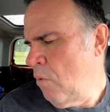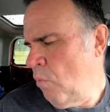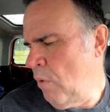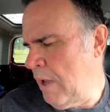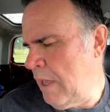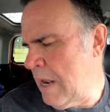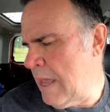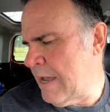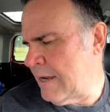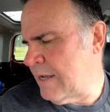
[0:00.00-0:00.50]

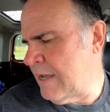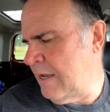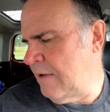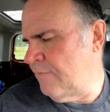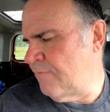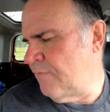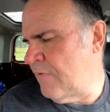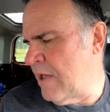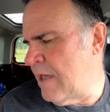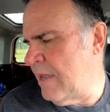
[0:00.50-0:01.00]
well, I
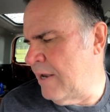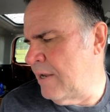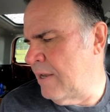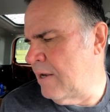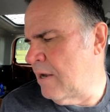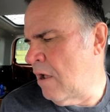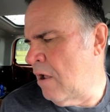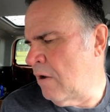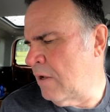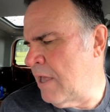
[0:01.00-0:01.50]
can't find
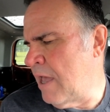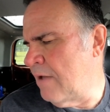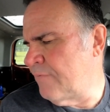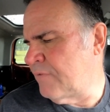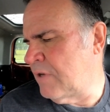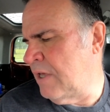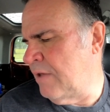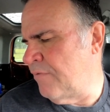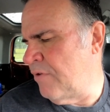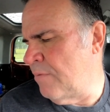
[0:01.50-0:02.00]
it. I'll
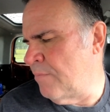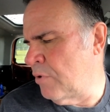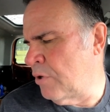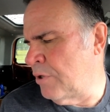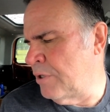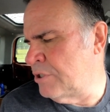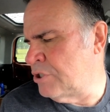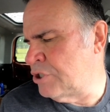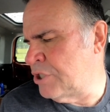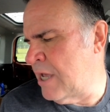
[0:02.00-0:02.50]
have to give him a
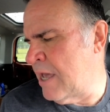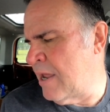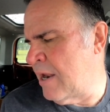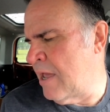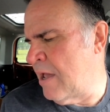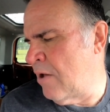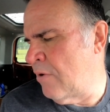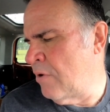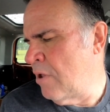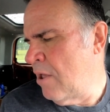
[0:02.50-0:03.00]
good shout
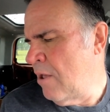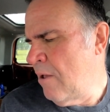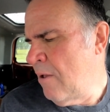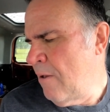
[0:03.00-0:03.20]
out.